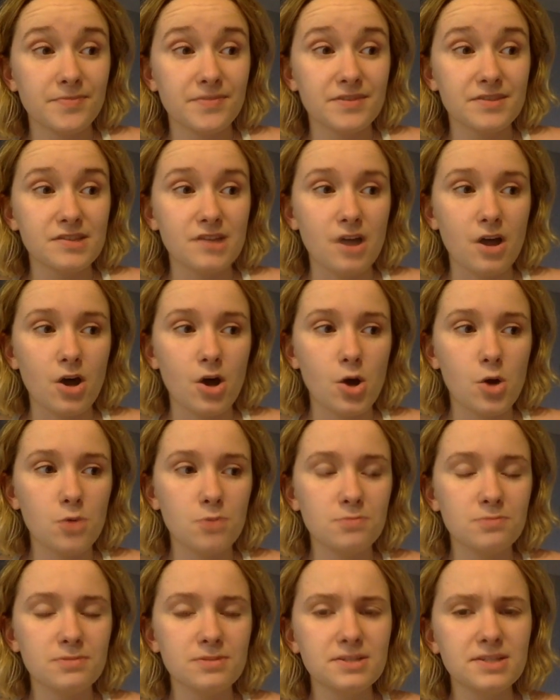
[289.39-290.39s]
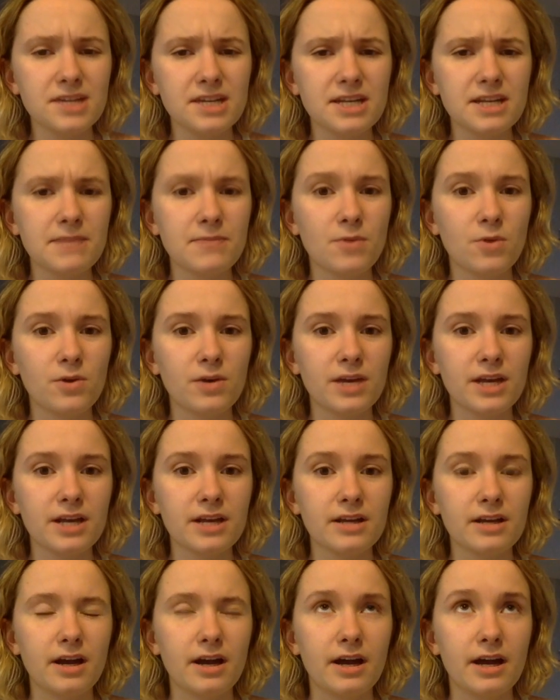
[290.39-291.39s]
So, Sunday
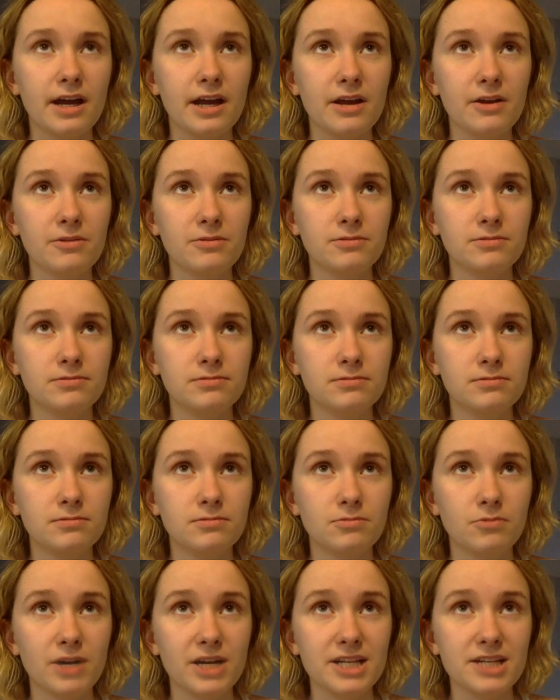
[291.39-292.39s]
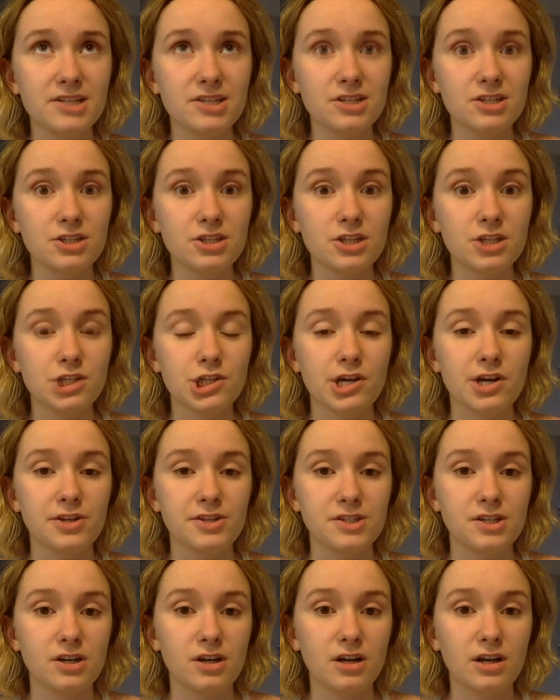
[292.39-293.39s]
morning, I went into the
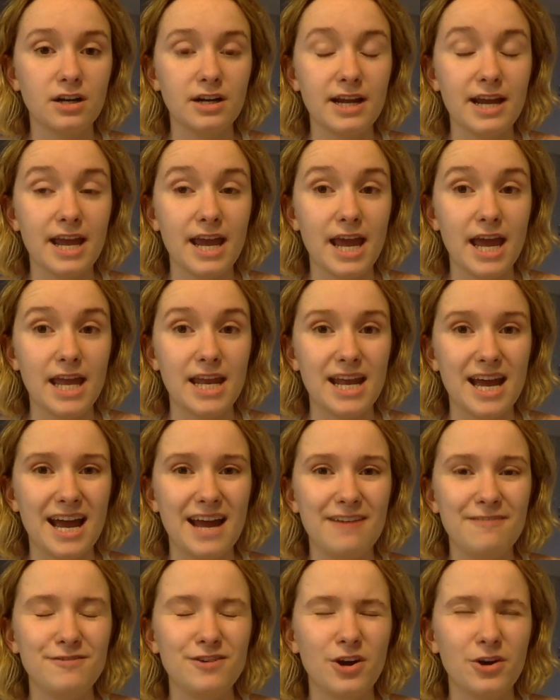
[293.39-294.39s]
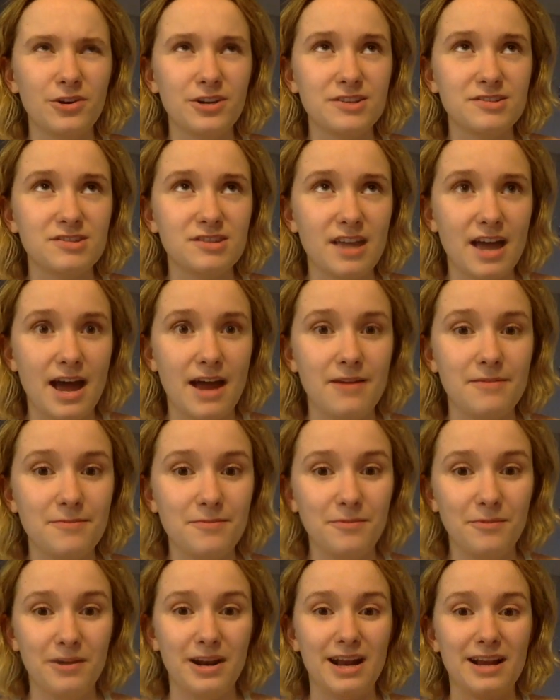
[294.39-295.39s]
shelter and I noticed that
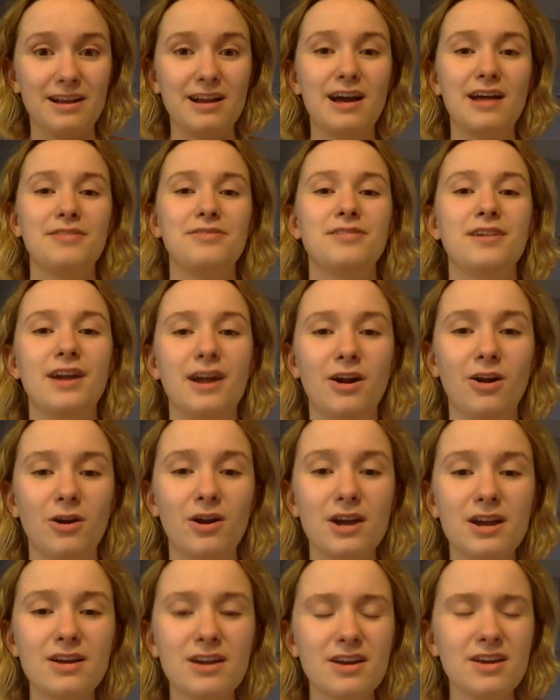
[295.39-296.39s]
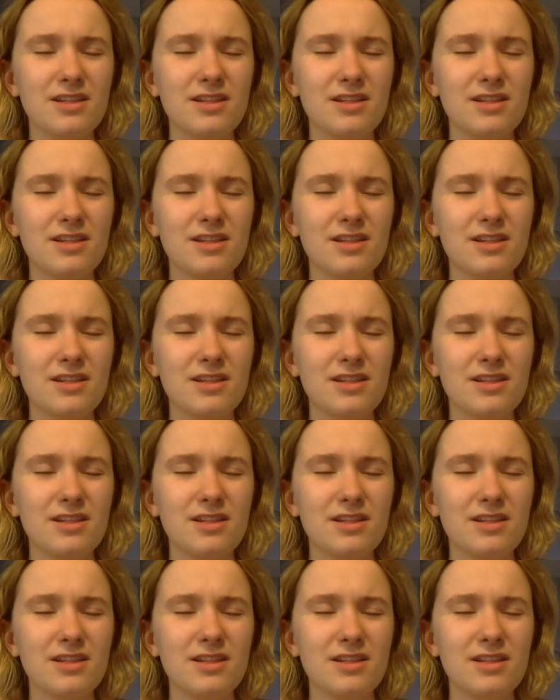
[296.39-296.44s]
when I got there,